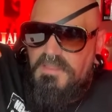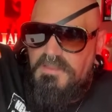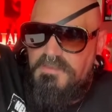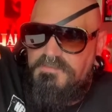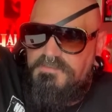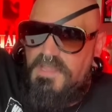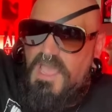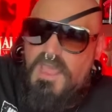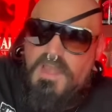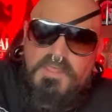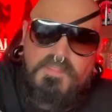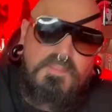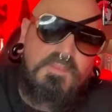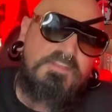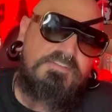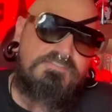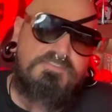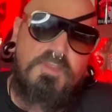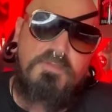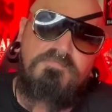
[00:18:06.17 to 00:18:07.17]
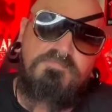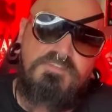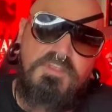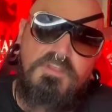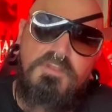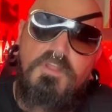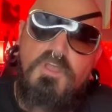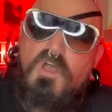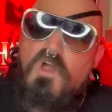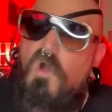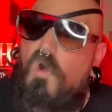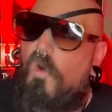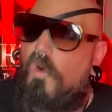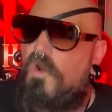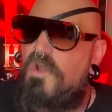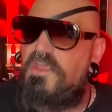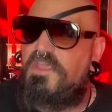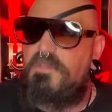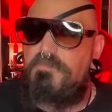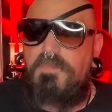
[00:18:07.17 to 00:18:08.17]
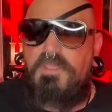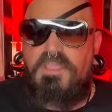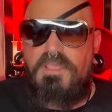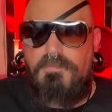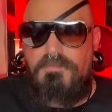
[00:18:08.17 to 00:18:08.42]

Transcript: down in the description. Or you can become a